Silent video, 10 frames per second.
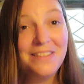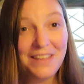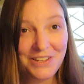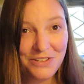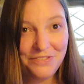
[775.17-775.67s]

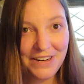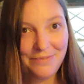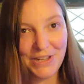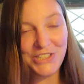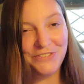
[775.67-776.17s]
Thank you very
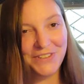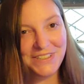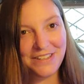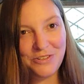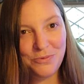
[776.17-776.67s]
much for
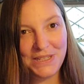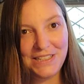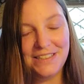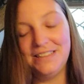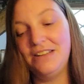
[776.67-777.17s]
another
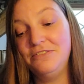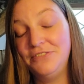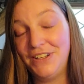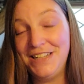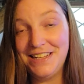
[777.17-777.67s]
week of
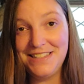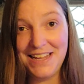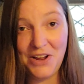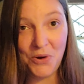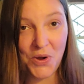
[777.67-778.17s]
fun
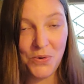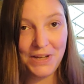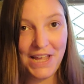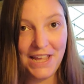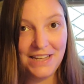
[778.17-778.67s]
tarot,
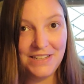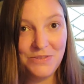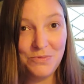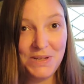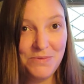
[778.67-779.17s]
and
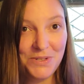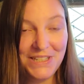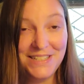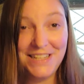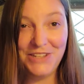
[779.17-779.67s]
we will
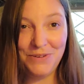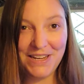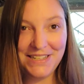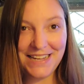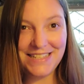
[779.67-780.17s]
continue
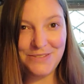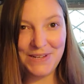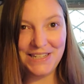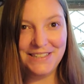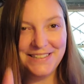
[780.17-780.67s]
on next
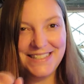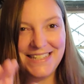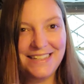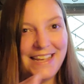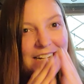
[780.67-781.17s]
week.
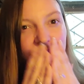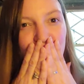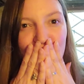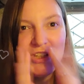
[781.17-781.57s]
See you later.